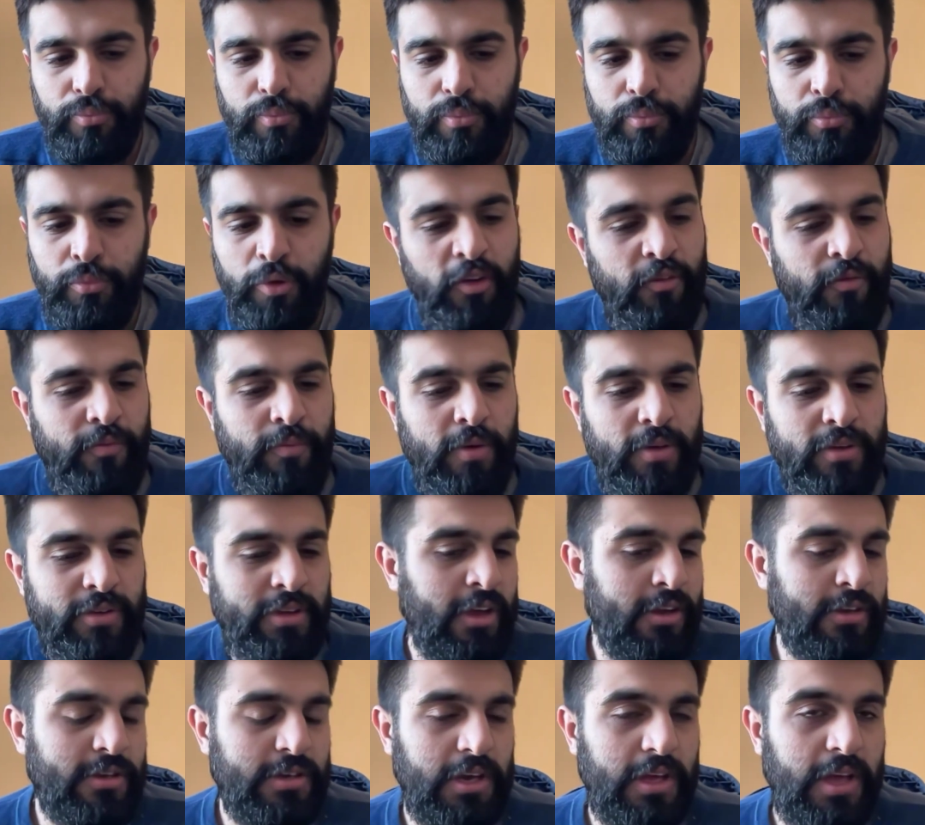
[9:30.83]
We've
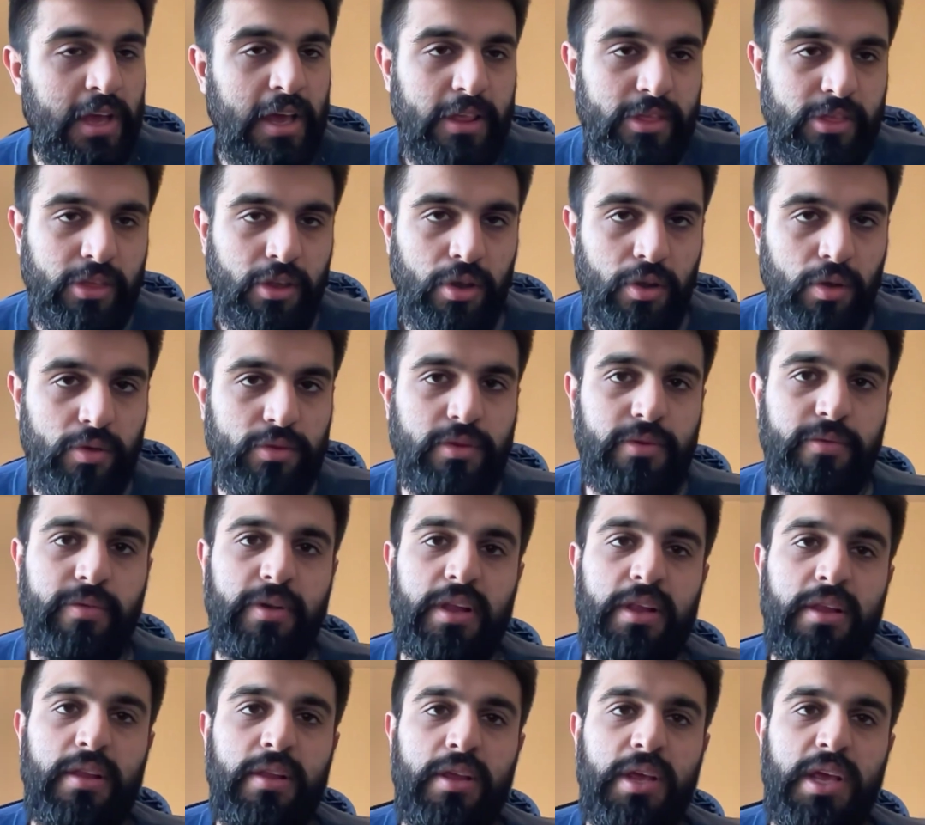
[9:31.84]
essentially hit the lottery
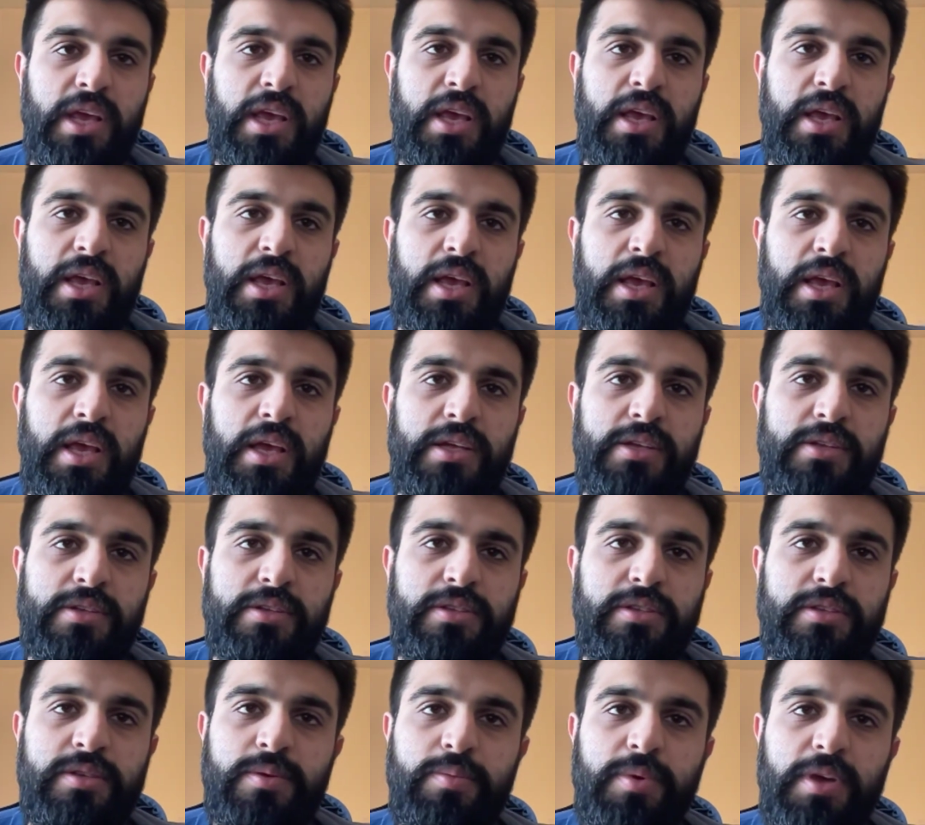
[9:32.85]

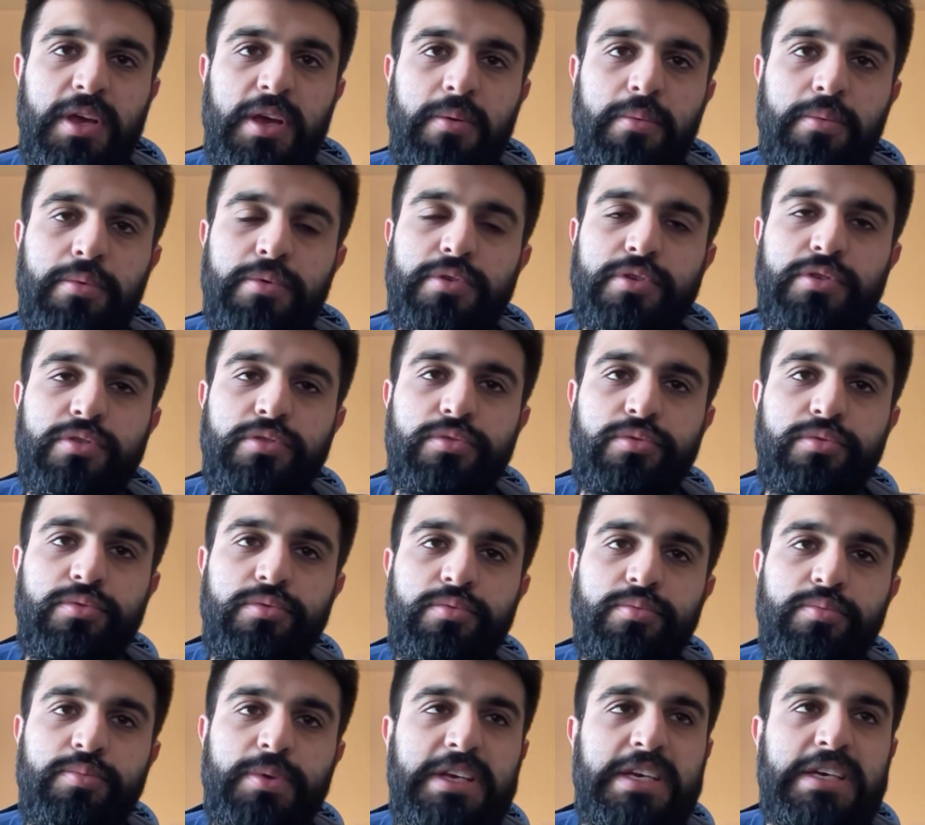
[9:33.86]
to be able
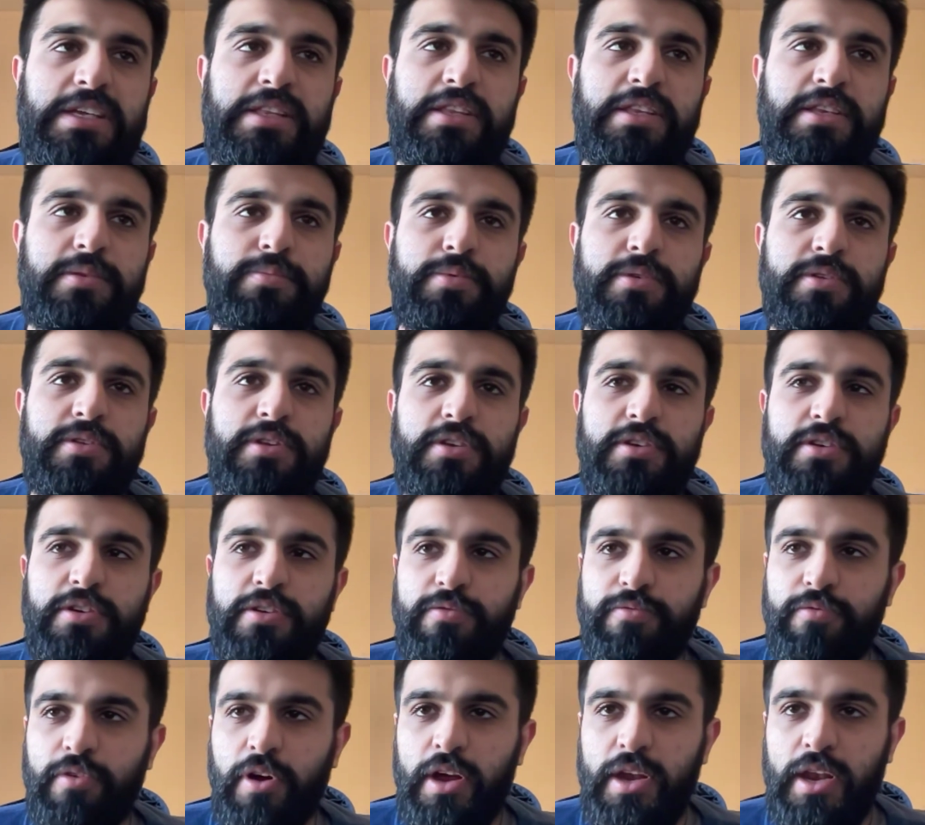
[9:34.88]
to be in this
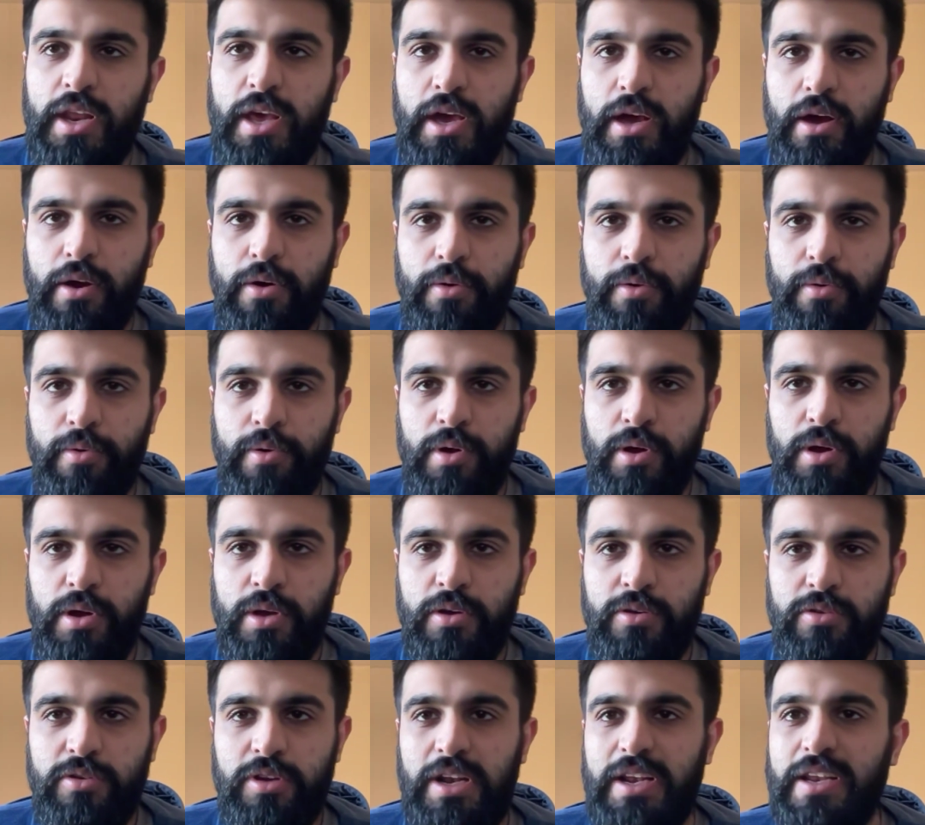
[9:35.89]
position right now,
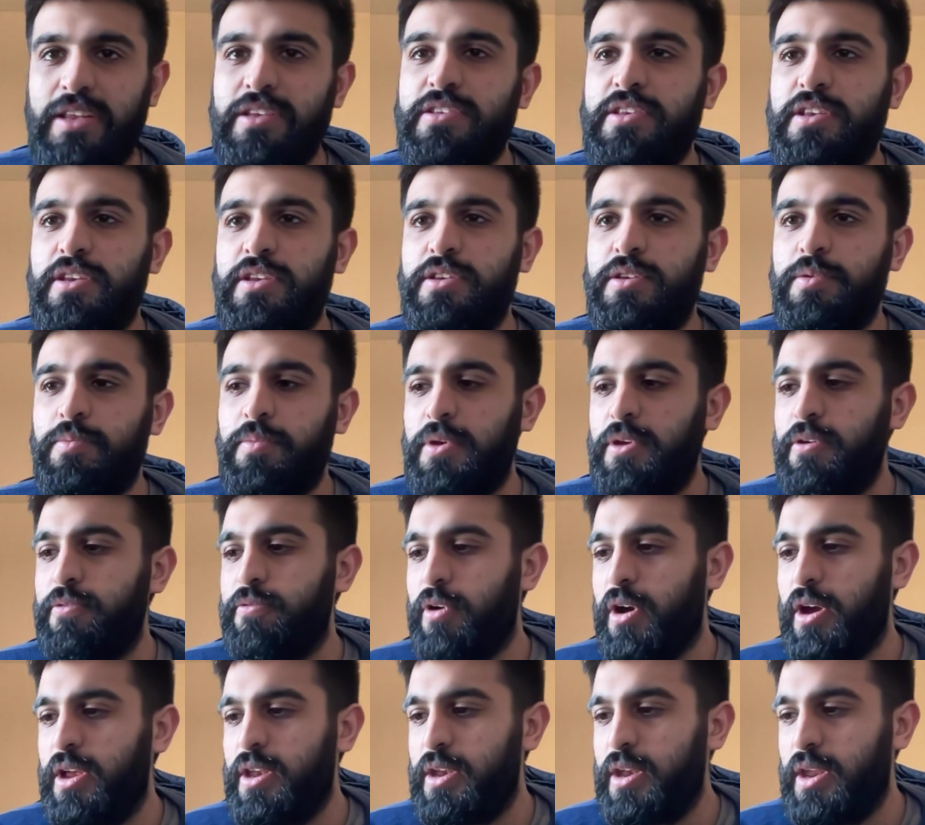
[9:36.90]
to listen to me
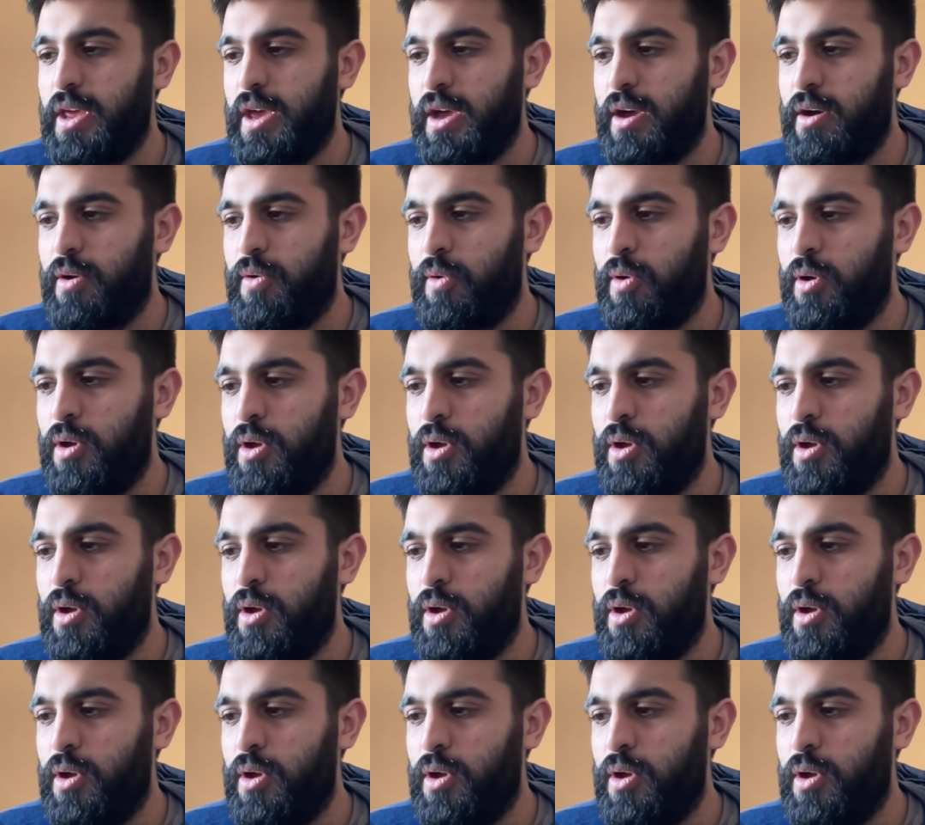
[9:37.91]
right now,